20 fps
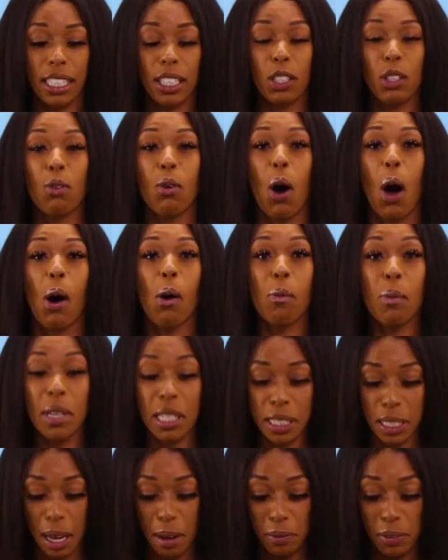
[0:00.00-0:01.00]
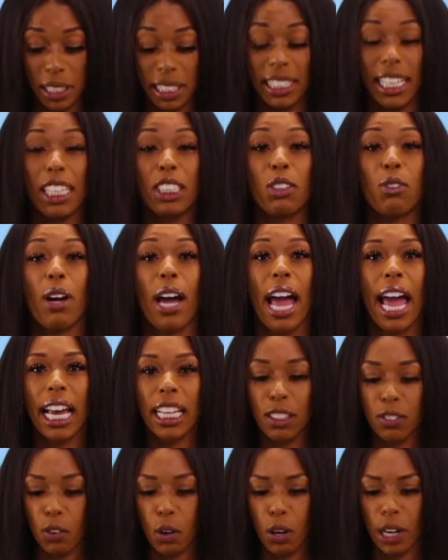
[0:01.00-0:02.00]
You owe me something that you
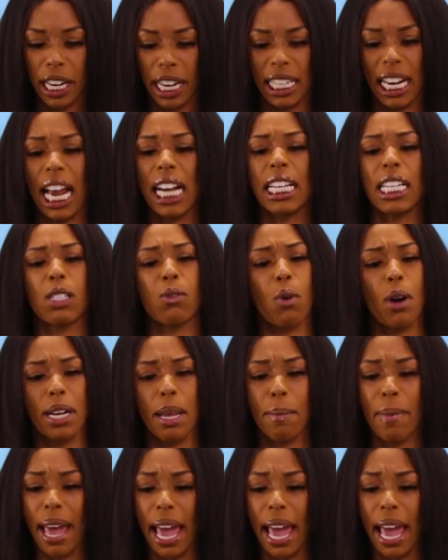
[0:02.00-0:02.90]
asked for and I just want it